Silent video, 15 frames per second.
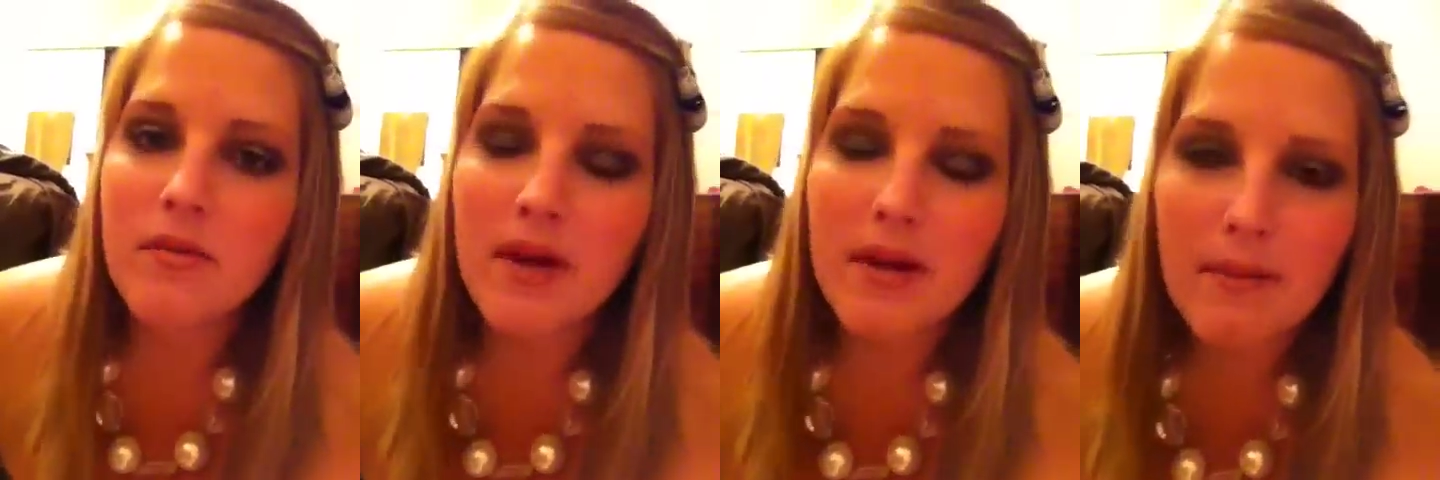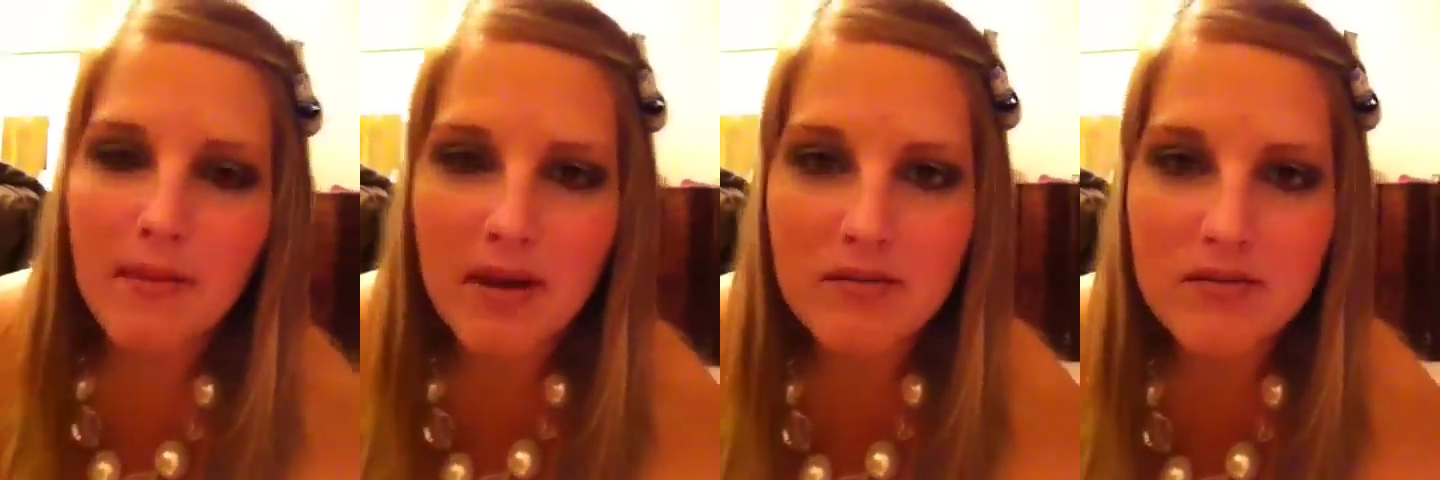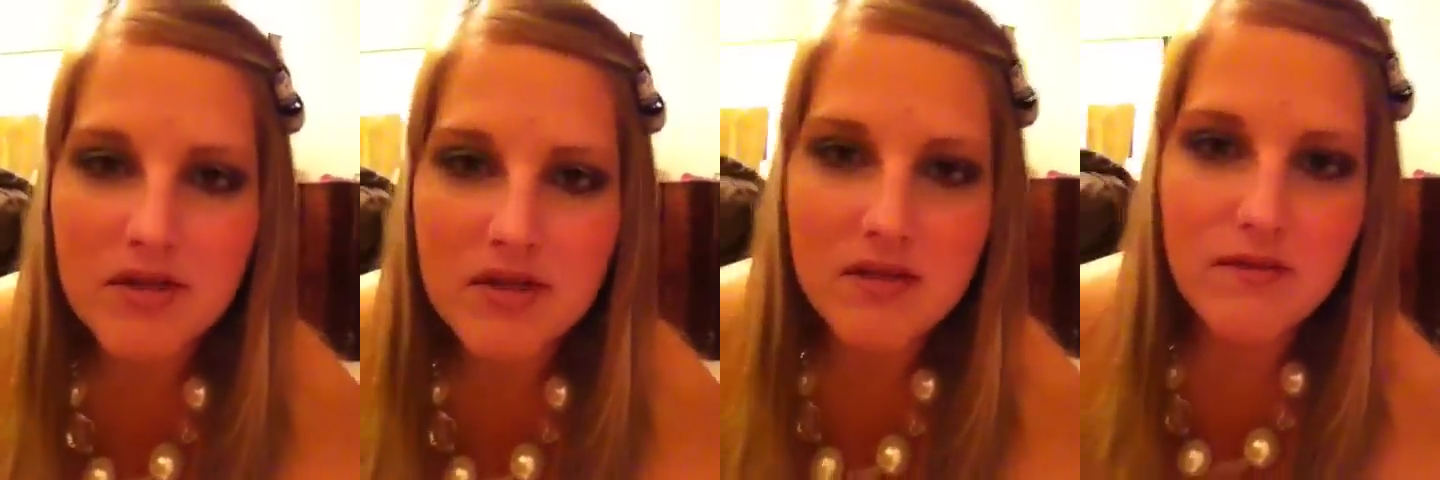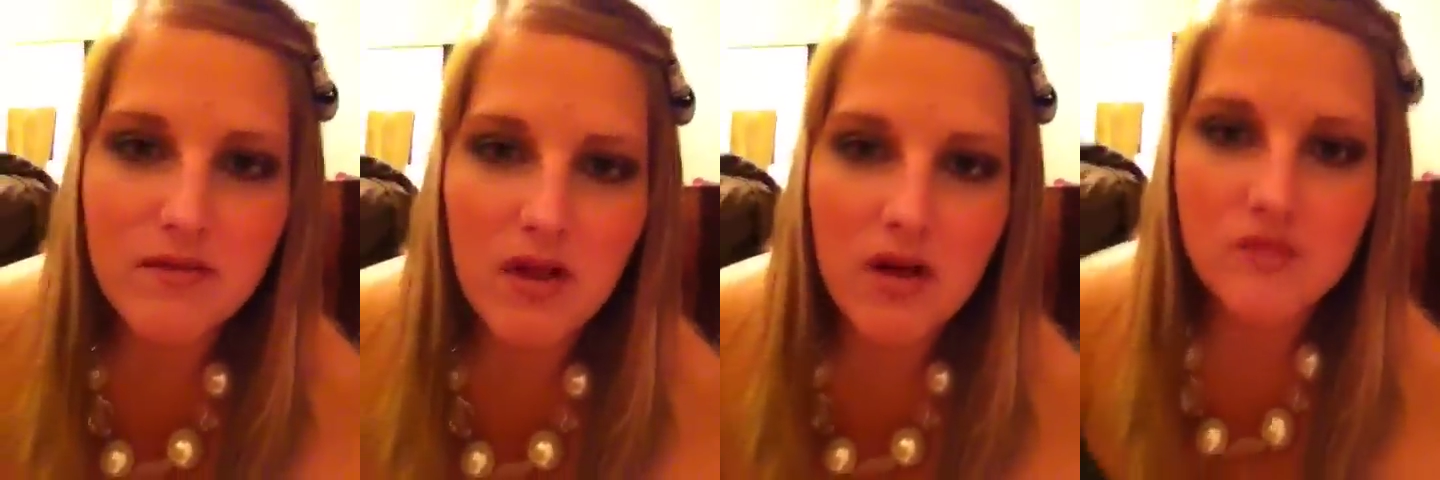mountain
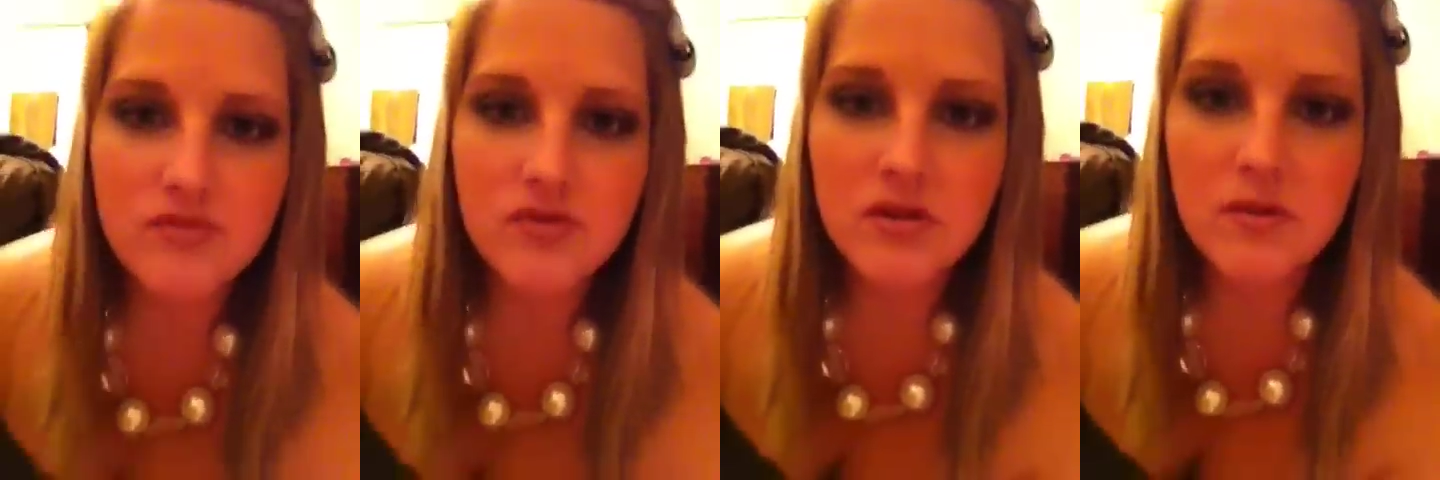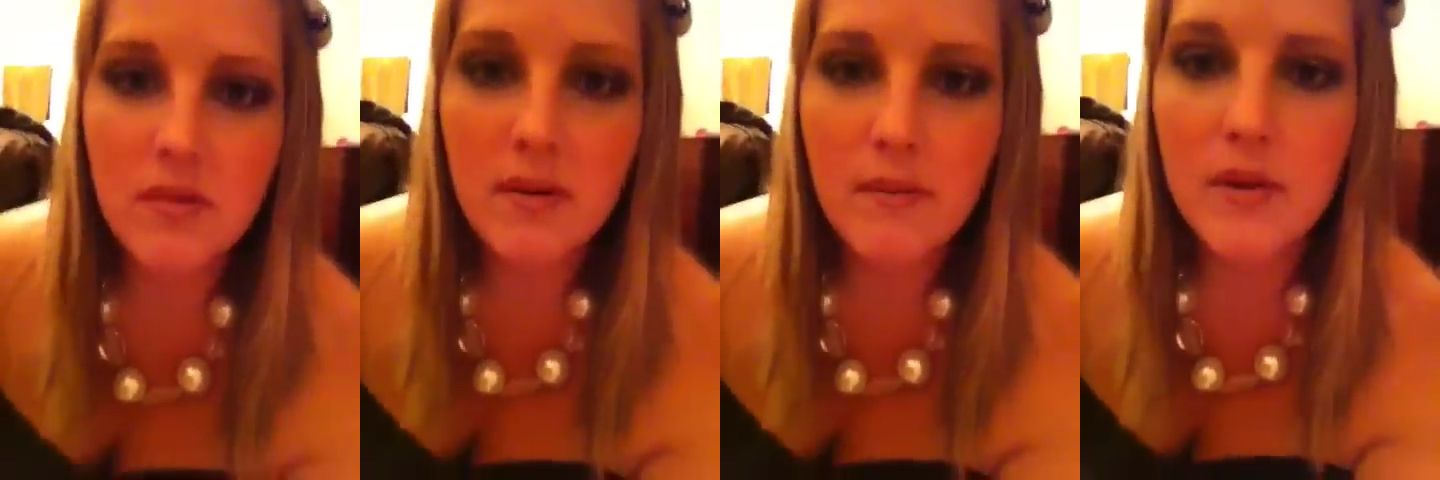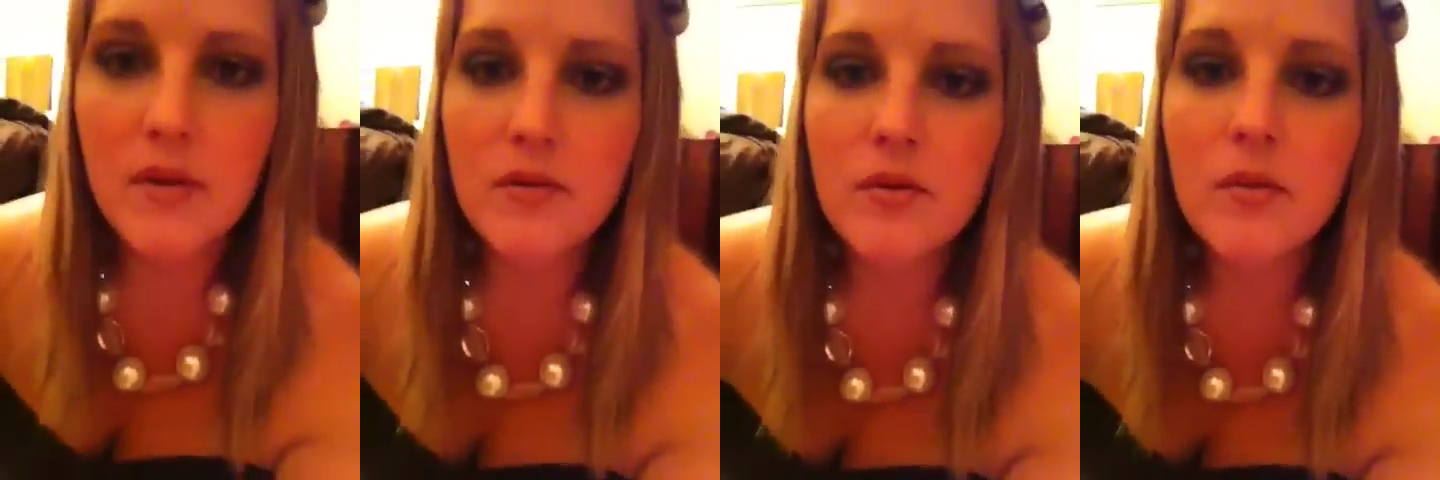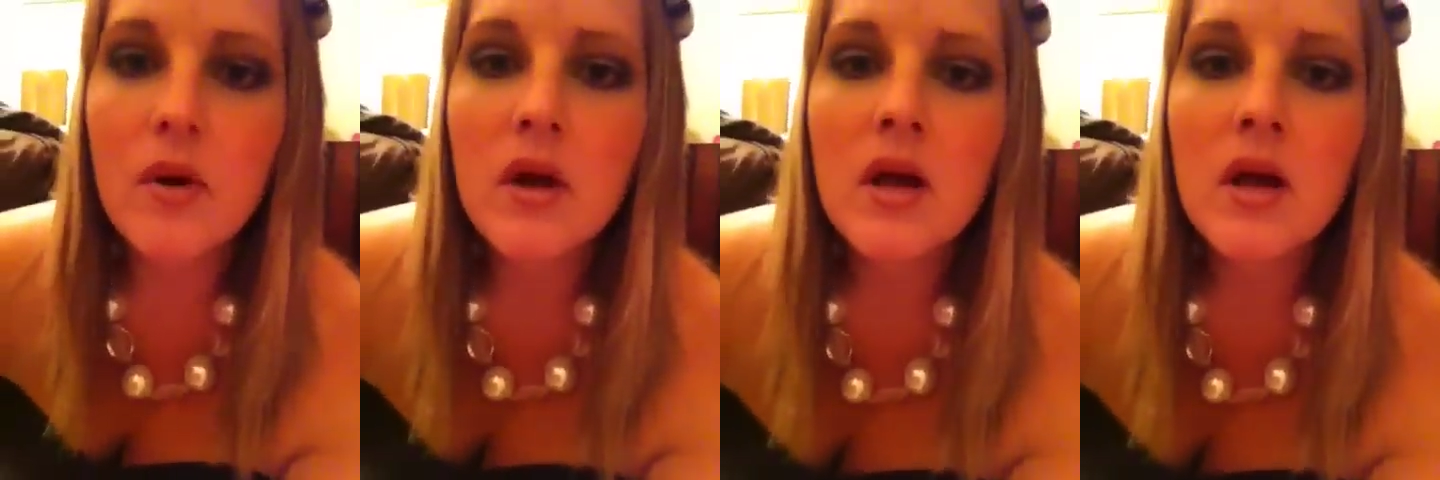of laundry in my bedroom.